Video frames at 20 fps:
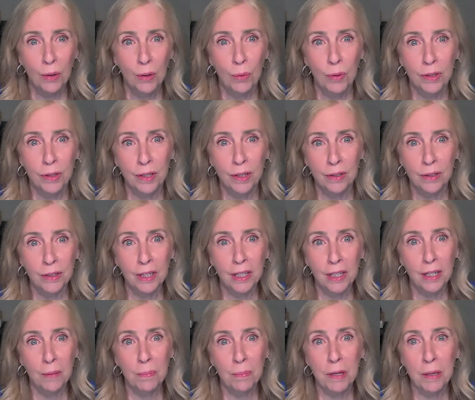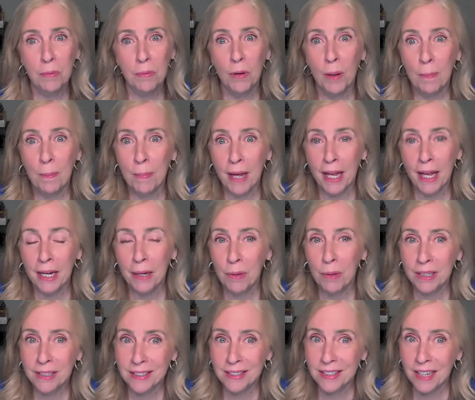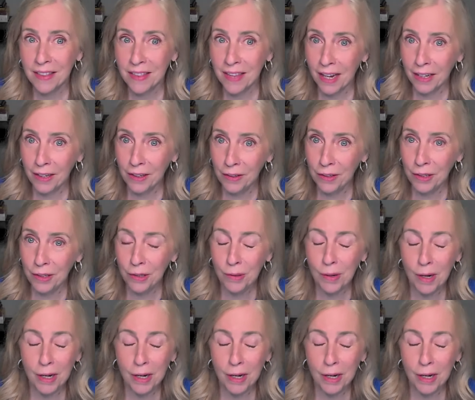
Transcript: when they're looking at people. And Ben, I wanted to say thank you to you.